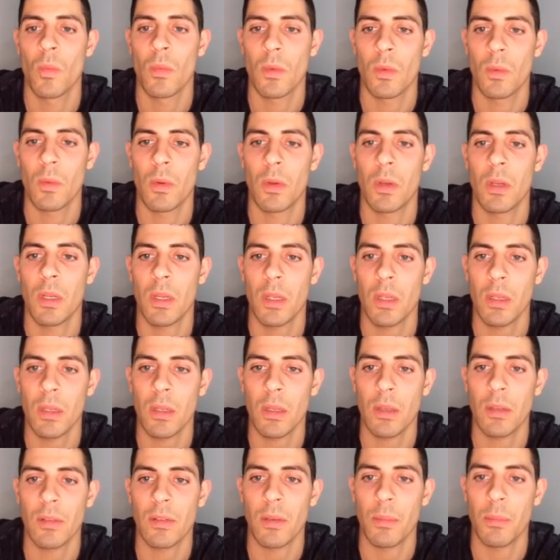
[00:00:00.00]
Okay,
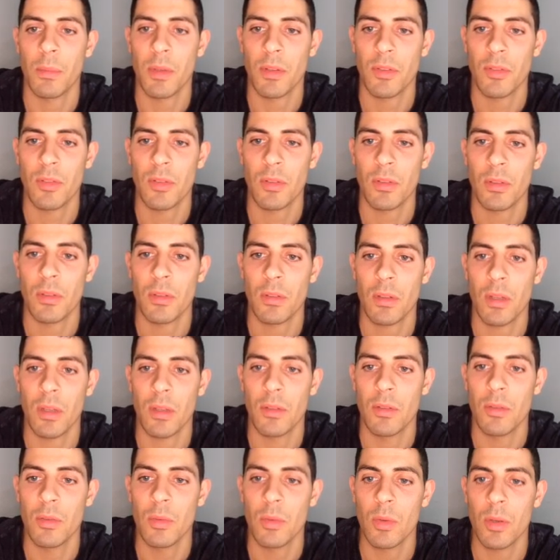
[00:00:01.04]
as I mentioned, I
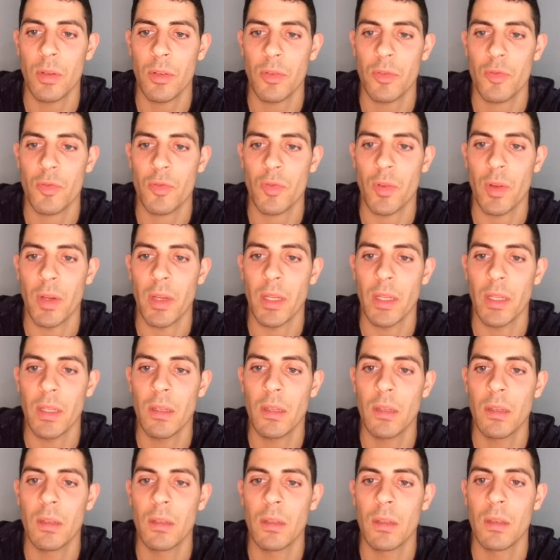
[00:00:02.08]
do want to
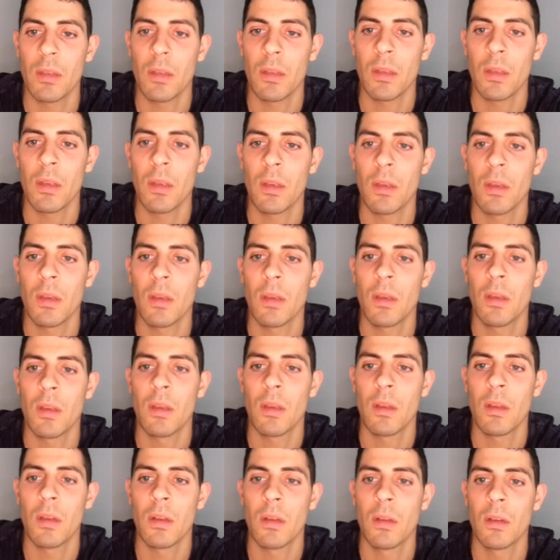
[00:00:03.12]
trade.
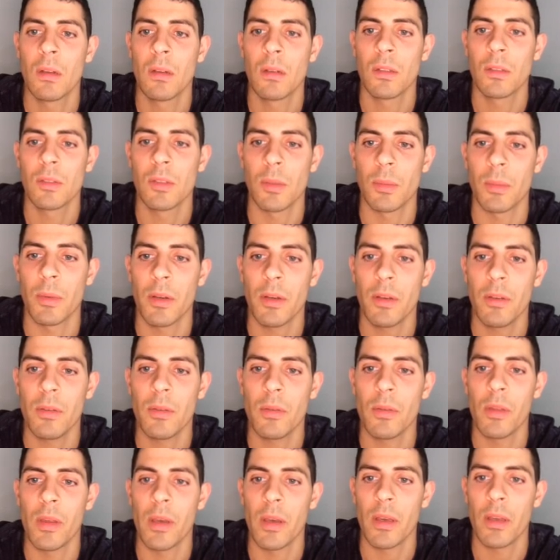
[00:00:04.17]
So I'm going to
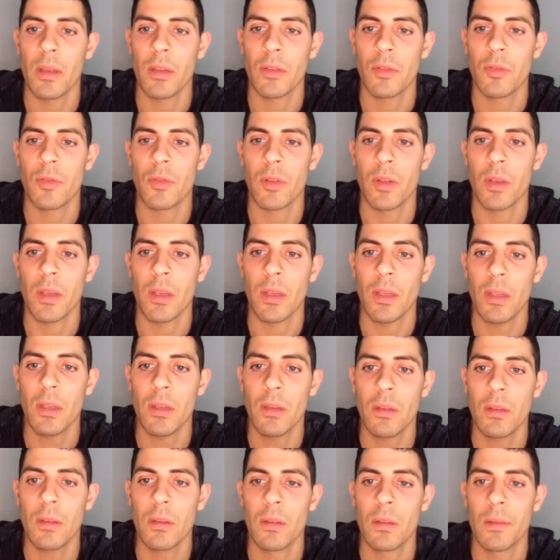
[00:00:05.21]
do that.
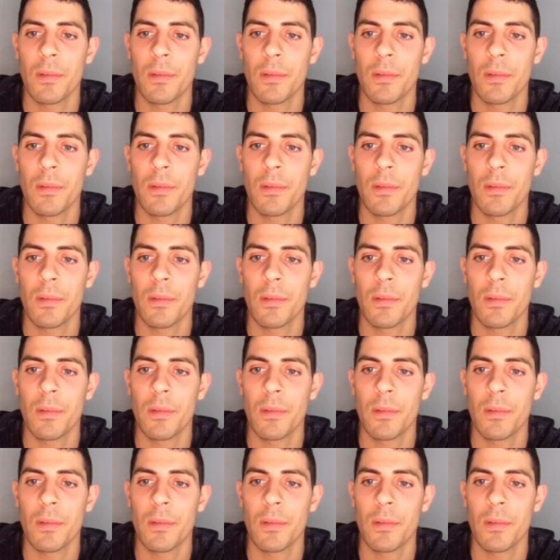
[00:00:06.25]
Trade.